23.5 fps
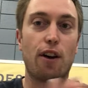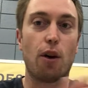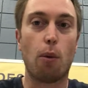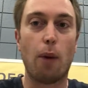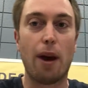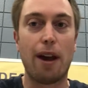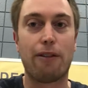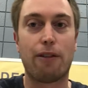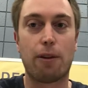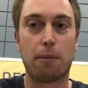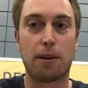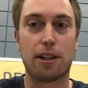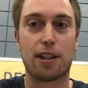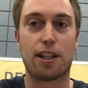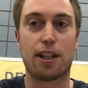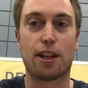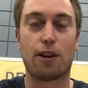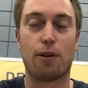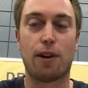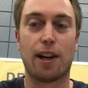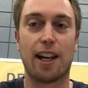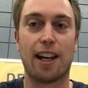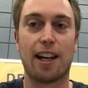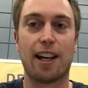away from the
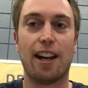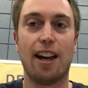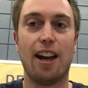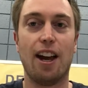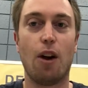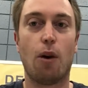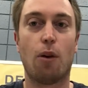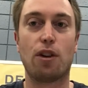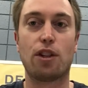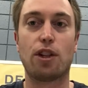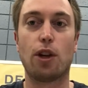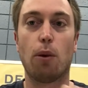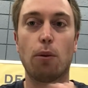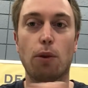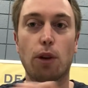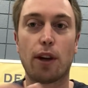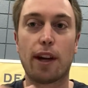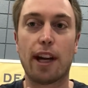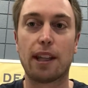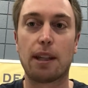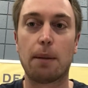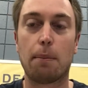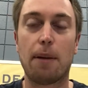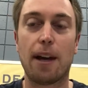screen or don't look
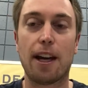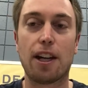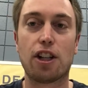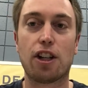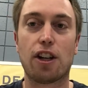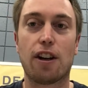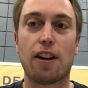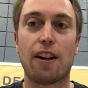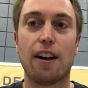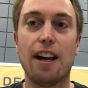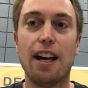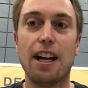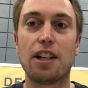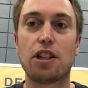at the picture,